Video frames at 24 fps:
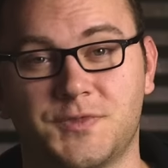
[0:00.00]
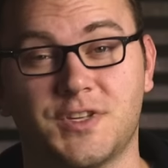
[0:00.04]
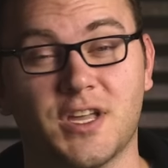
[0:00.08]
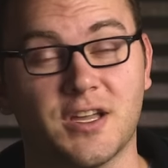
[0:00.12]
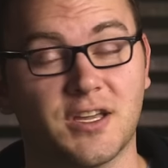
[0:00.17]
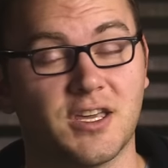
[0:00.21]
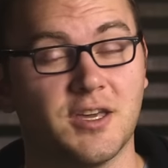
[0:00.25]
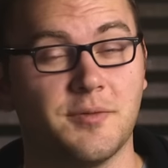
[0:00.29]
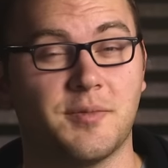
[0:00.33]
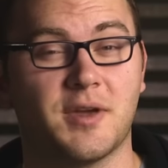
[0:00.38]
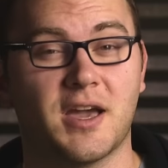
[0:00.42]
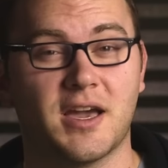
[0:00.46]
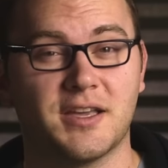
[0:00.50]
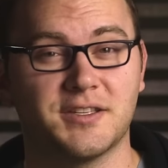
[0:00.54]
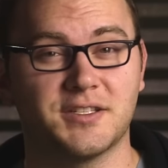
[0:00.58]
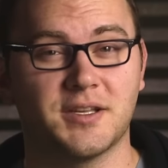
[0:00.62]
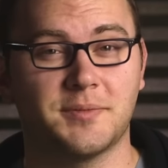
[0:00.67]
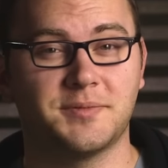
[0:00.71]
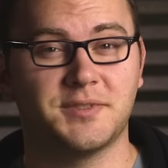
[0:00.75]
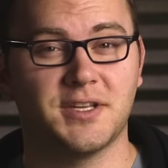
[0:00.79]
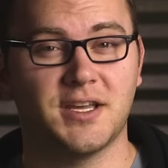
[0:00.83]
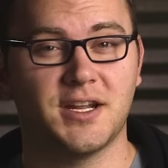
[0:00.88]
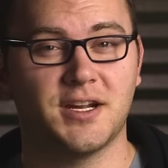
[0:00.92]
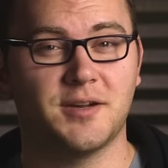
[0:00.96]
So I'll keep you guys
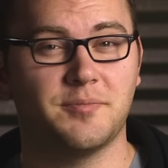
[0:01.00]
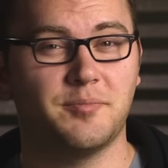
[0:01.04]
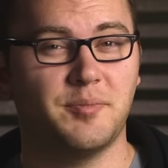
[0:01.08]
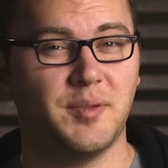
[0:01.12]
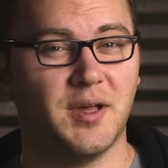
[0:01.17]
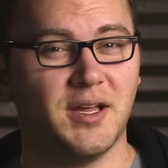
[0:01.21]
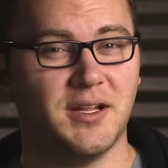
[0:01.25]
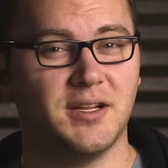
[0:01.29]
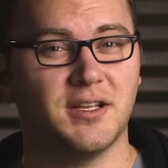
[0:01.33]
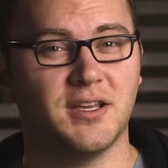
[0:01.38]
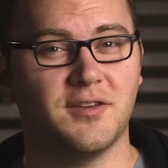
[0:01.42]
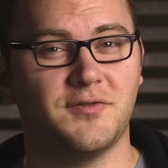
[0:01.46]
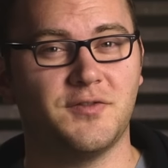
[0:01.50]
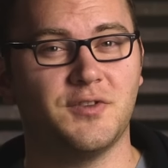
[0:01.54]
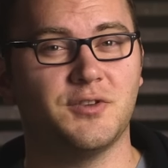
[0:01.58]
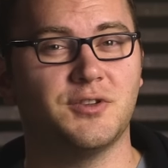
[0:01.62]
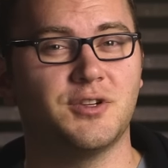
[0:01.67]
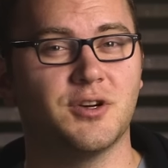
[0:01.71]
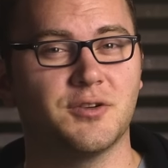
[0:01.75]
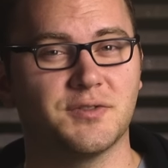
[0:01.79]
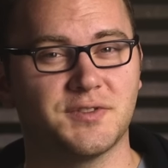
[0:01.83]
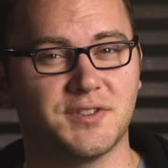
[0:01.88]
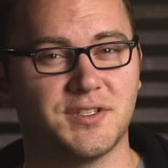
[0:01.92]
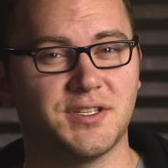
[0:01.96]
updated, but if you
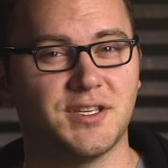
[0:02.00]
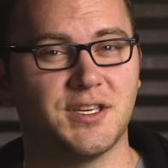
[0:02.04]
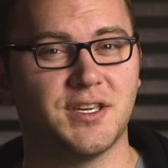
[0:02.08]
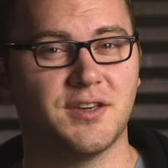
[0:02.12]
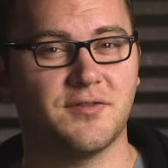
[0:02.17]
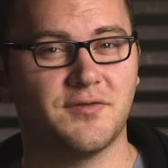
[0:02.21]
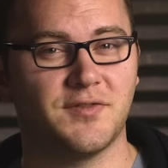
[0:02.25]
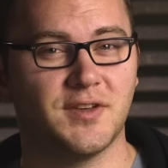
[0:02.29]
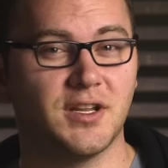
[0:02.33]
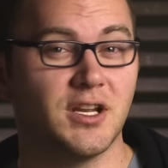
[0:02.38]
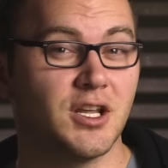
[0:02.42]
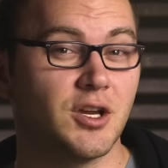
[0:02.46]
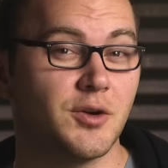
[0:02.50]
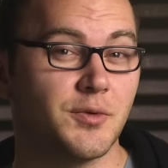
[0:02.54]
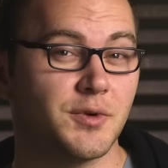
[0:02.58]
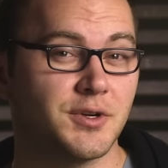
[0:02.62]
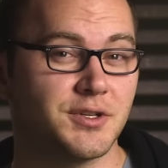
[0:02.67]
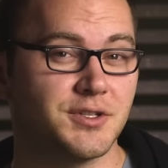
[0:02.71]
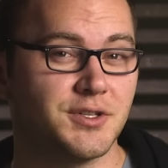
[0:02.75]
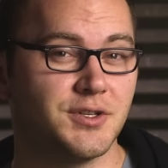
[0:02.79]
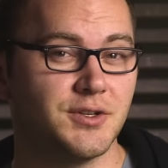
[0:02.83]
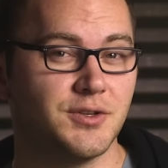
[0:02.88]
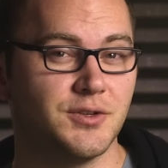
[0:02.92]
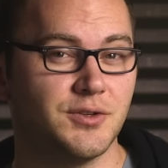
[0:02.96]
don't see a video or
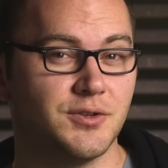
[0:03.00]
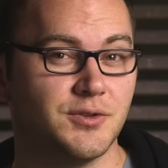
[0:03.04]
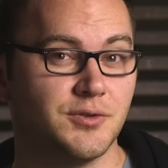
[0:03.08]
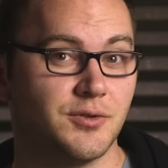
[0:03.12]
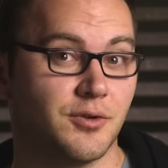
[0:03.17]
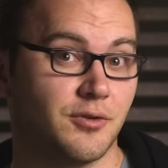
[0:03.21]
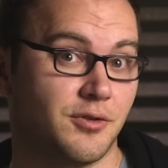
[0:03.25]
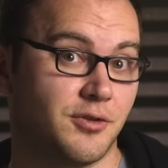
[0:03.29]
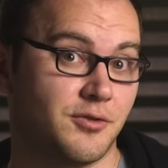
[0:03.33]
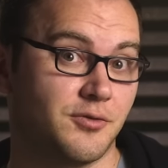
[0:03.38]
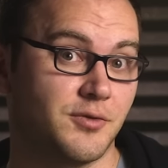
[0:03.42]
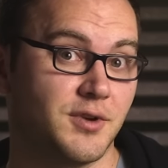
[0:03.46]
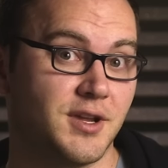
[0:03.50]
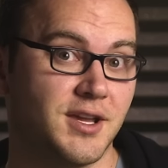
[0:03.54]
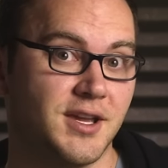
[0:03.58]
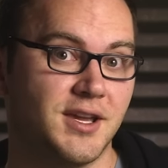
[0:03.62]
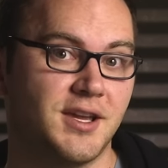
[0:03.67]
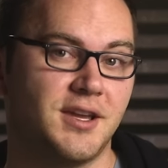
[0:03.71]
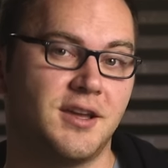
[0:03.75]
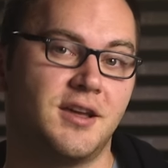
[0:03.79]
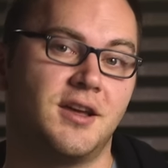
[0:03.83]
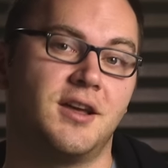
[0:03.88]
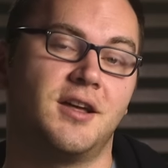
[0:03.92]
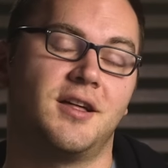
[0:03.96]
two or
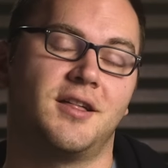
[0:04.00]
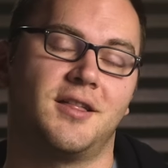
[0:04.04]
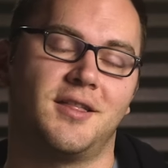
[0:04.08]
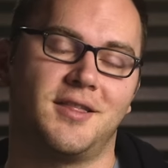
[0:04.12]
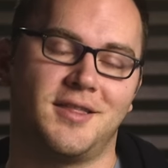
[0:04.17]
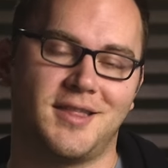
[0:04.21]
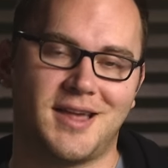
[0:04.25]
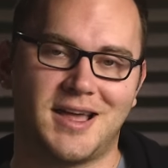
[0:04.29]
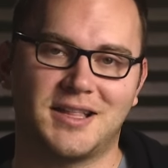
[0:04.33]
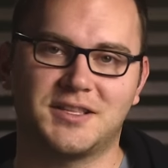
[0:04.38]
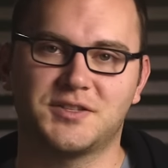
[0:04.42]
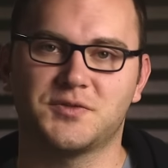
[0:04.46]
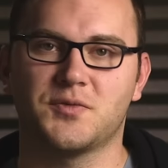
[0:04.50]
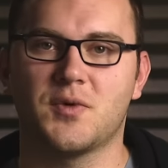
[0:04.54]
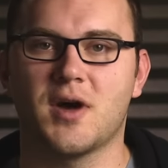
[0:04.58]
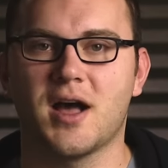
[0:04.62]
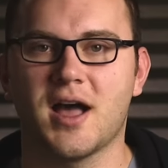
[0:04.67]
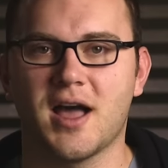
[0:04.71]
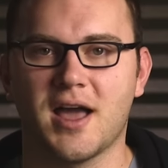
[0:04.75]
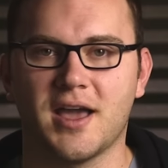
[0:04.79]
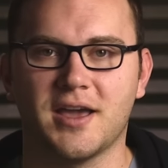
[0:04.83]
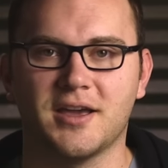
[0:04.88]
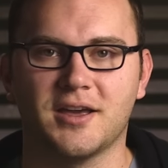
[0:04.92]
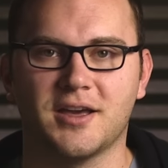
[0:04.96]
three, that's
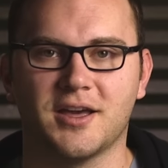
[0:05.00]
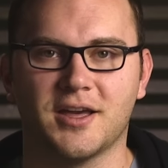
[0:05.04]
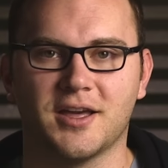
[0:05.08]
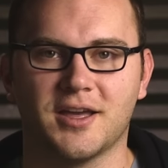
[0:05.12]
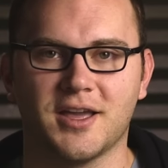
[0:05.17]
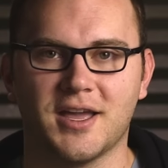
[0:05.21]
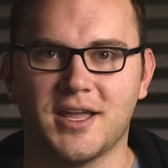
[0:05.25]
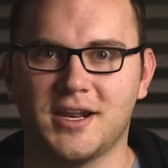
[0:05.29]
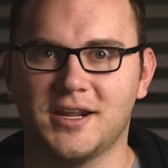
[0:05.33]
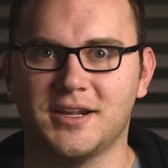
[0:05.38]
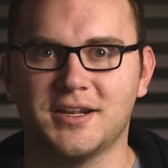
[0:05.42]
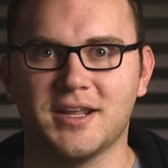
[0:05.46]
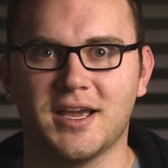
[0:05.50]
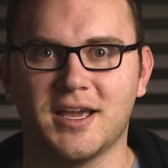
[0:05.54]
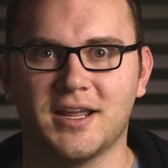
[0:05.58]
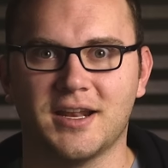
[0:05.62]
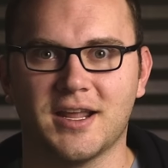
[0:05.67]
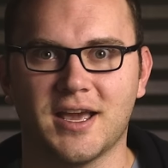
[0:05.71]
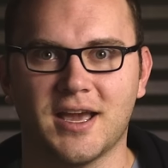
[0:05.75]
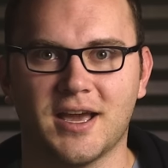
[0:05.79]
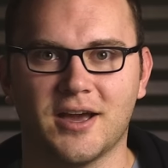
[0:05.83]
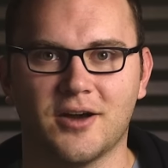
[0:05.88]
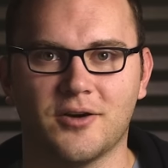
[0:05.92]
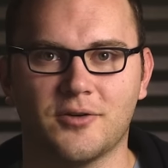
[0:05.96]
why any day
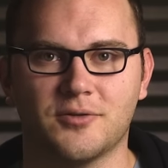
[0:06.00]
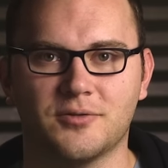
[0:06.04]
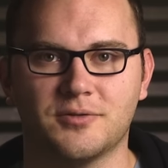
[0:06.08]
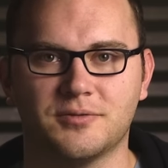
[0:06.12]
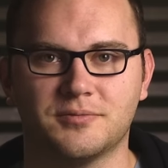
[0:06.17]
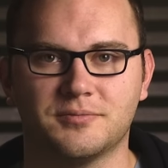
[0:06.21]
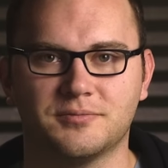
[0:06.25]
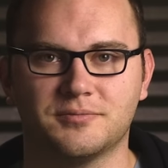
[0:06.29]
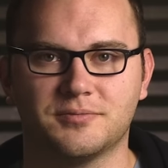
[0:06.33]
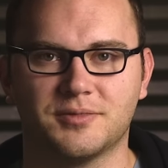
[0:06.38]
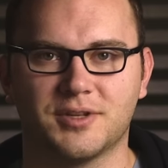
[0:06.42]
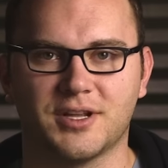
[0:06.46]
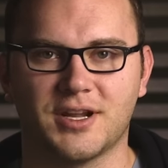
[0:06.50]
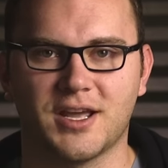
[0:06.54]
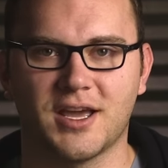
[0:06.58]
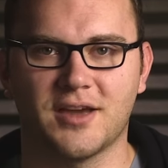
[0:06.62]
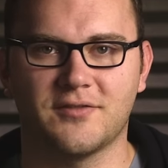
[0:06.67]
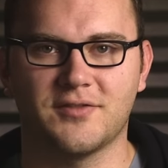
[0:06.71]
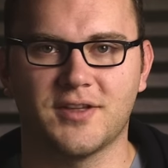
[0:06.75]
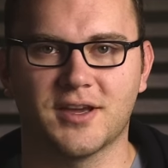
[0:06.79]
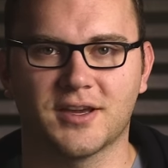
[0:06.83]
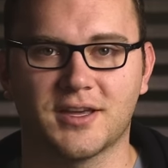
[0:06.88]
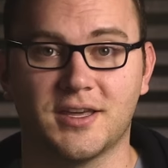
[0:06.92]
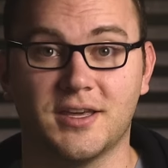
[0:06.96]
now, gonna
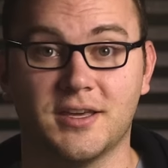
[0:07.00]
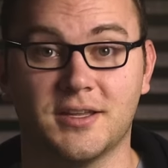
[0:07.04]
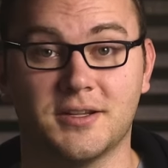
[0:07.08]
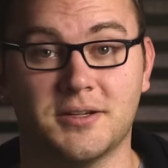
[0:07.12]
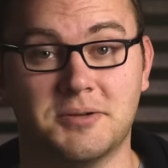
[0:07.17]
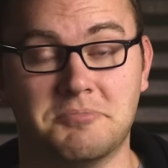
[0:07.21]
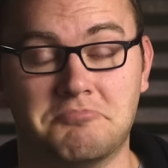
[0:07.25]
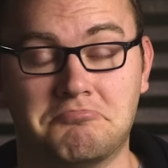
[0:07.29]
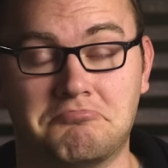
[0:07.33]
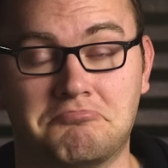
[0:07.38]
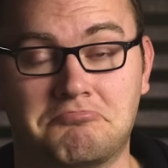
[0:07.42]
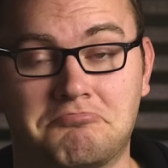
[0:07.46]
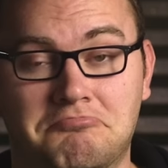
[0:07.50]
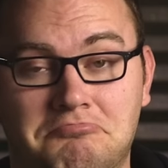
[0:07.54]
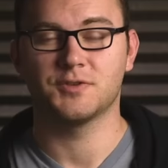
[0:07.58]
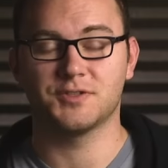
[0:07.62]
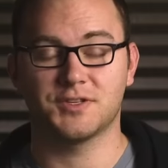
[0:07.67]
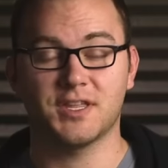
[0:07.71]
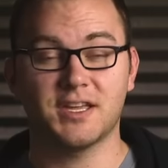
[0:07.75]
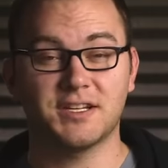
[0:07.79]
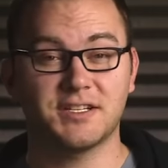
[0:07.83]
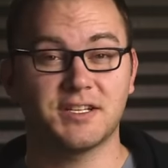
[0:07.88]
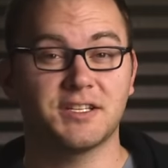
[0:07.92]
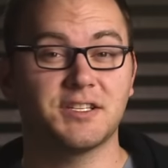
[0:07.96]
have that kid.
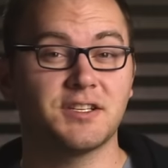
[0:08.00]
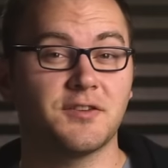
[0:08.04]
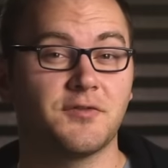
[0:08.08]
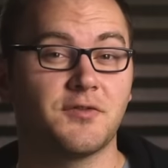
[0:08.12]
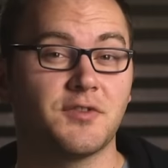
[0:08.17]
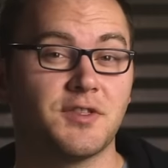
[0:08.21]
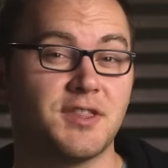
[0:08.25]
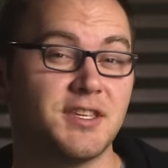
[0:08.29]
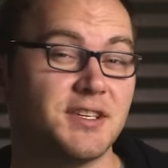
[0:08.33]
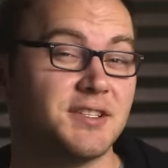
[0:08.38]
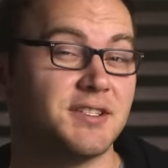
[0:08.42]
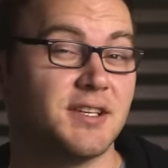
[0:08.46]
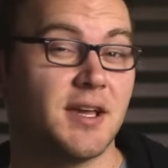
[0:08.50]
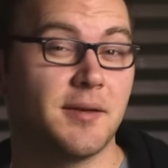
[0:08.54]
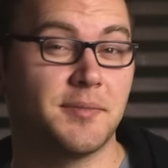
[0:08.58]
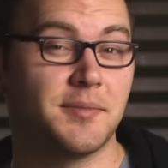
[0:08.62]
So that does it for this